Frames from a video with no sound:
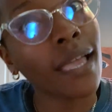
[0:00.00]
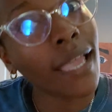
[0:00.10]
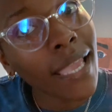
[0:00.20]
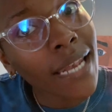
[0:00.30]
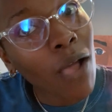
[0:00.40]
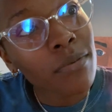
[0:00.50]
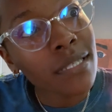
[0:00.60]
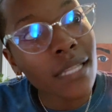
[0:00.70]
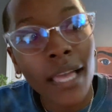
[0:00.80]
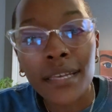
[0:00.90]
And I
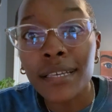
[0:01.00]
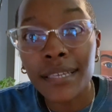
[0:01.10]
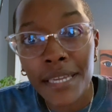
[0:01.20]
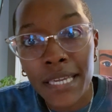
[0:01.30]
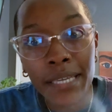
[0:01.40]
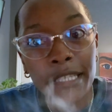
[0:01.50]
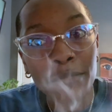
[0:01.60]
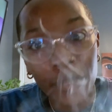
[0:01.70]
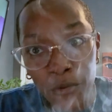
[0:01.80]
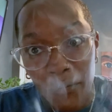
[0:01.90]
was like, again,
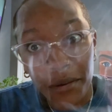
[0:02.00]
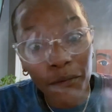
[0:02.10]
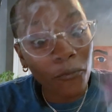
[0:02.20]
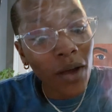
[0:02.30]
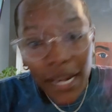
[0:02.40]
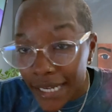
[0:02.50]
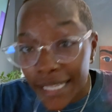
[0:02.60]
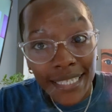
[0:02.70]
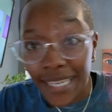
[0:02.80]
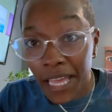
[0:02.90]
Spirit, why they
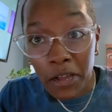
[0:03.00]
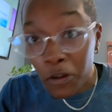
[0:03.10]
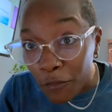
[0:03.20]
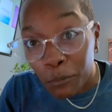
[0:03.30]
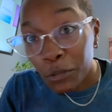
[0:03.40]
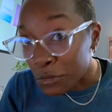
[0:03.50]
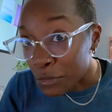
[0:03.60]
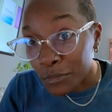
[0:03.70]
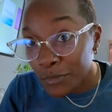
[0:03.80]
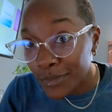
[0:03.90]
need to let go of the
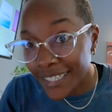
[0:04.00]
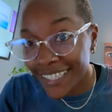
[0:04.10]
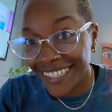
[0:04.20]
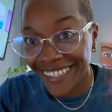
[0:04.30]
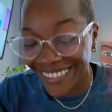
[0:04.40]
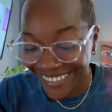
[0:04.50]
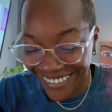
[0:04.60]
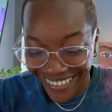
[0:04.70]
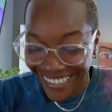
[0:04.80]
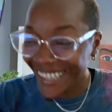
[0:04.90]
moon?
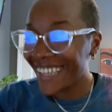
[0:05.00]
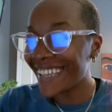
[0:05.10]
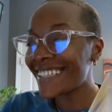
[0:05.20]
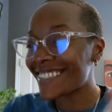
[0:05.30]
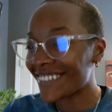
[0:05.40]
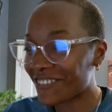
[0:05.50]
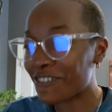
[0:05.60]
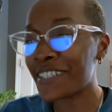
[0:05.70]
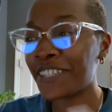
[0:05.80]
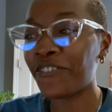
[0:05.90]
So, of
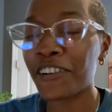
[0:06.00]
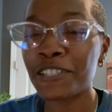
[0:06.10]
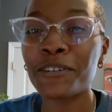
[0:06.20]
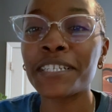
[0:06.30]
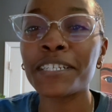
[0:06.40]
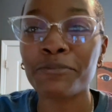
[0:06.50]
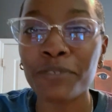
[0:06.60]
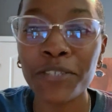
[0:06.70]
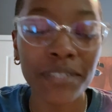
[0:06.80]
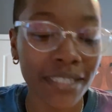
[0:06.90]
course, the first question is
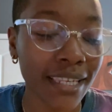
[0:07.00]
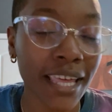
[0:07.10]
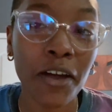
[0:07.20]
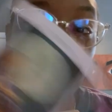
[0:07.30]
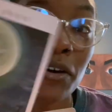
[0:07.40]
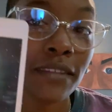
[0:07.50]
what you need to let go of.